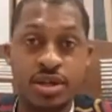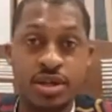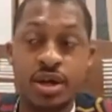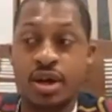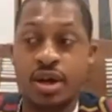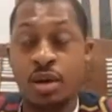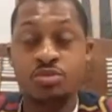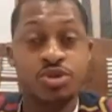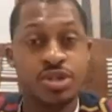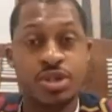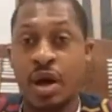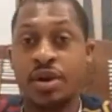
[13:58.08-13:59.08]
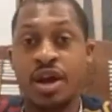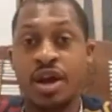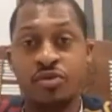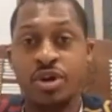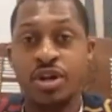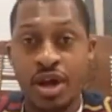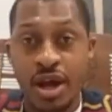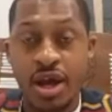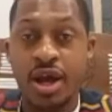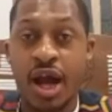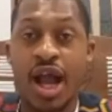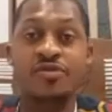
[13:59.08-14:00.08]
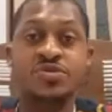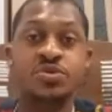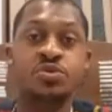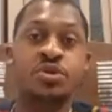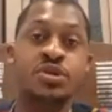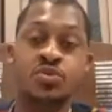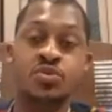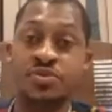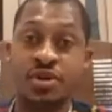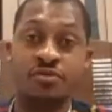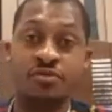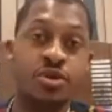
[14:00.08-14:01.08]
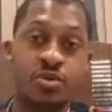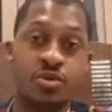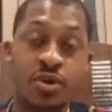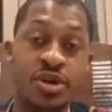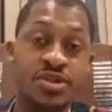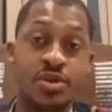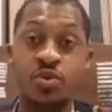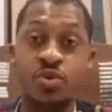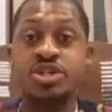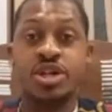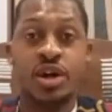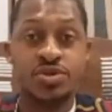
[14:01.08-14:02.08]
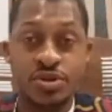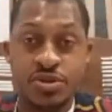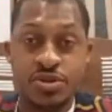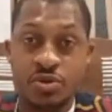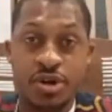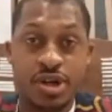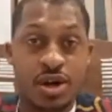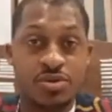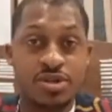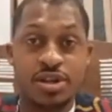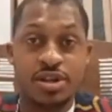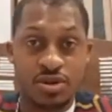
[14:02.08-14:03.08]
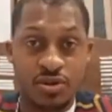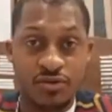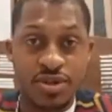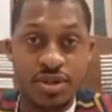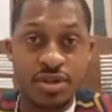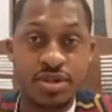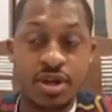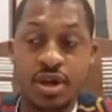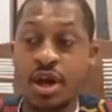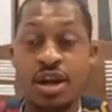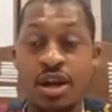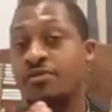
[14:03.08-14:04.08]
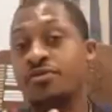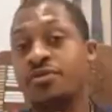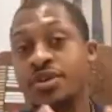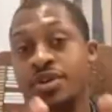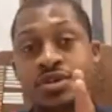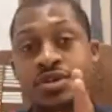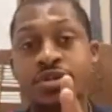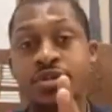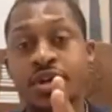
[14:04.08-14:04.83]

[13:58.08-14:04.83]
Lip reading: Just about every day, I have students with different queries that reach out to student counseling services. And if these